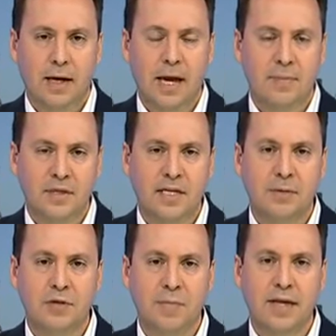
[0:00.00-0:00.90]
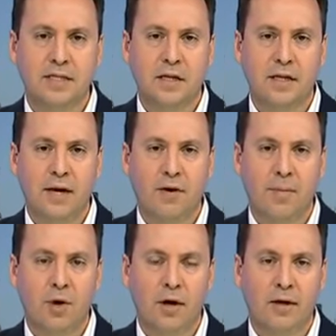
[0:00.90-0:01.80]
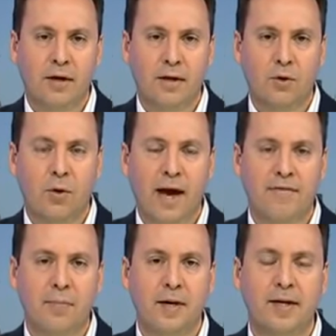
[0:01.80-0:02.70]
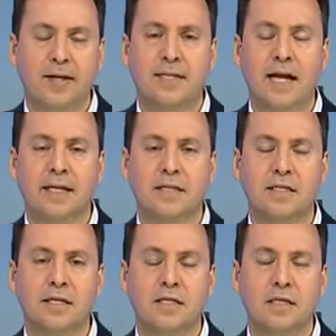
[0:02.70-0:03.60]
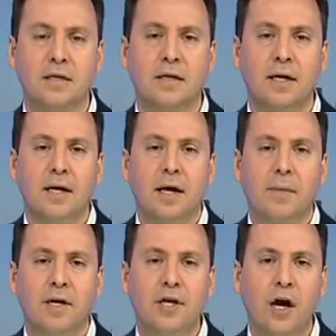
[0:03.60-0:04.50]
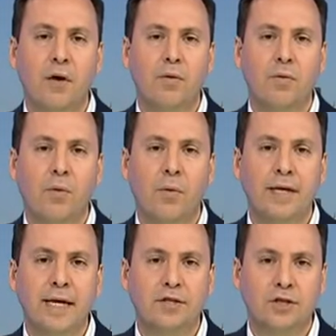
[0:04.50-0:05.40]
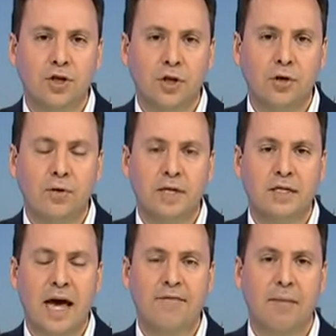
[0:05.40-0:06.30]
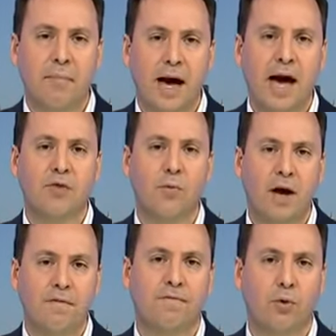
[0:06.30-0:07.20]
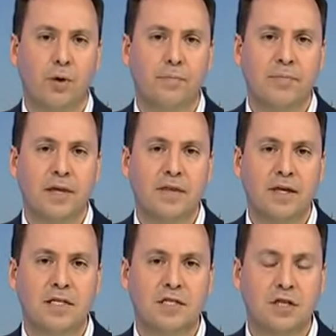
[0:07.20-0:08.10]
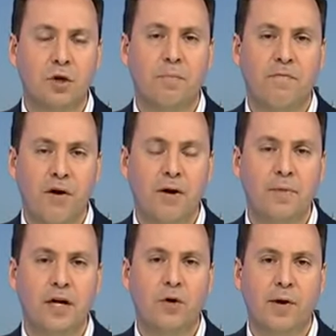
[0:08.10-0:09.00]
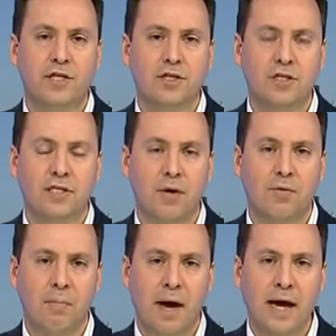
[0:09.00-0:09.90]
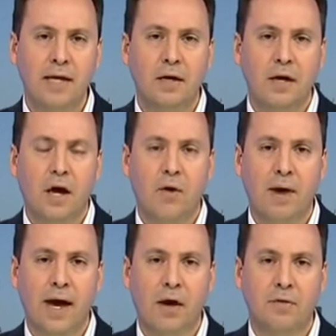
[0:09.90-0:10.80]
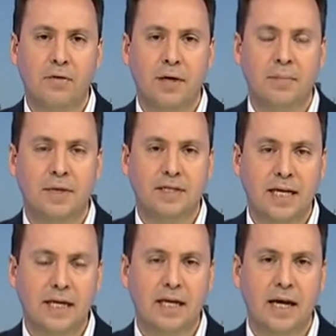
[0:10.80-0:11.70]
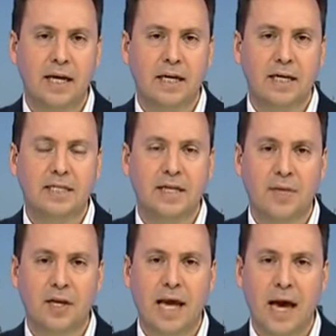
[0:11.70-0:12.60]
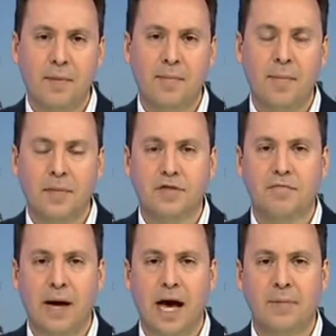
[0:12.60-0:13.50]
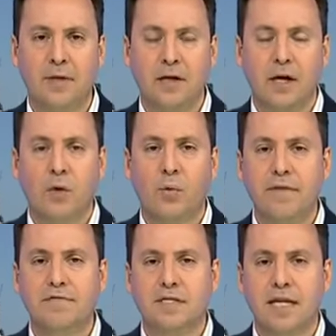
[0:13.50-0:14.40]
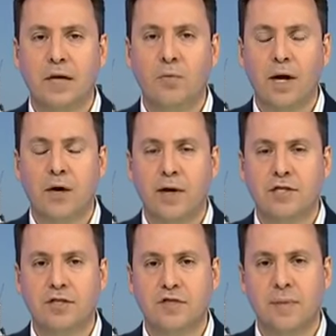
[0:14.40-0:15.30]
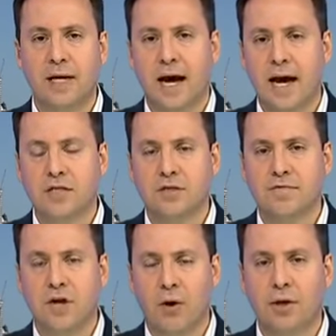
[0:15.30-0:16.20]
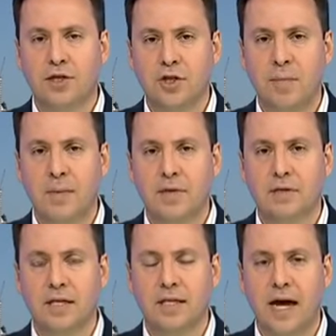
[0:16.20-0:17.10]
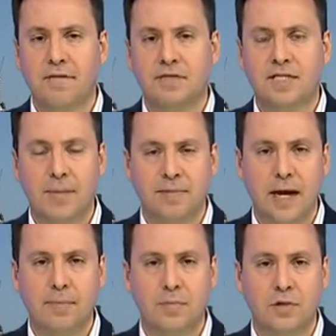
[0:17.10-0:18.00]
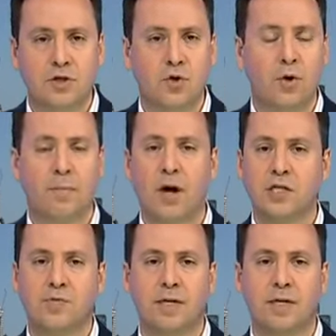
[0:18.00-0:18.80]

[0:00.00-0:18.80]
embassy, which makes it clear I'm not, and nor have I been, an Italian citizen. But, you know, what we need to do is have a pathway forward. There's still very big questions that remain around, in particular, some of the Labor members of Parliament. We've seen where questions have been asked of coalition members that they've stepped up. You saw it most